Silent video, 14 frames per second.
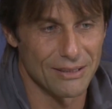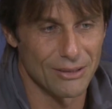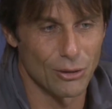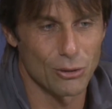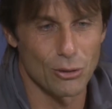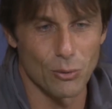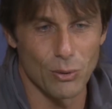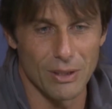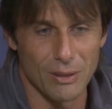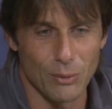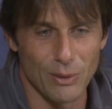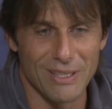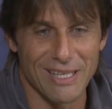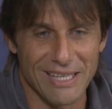also with
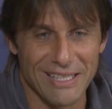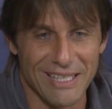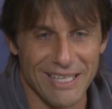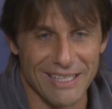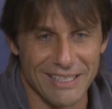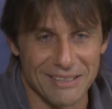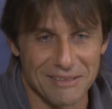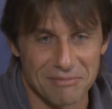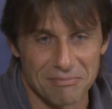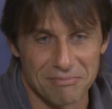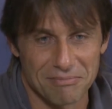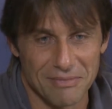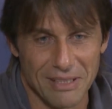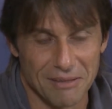Ranieri.
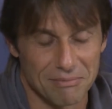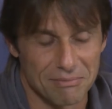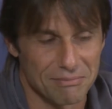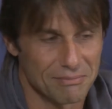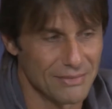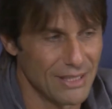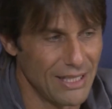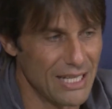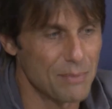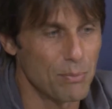Yeah, I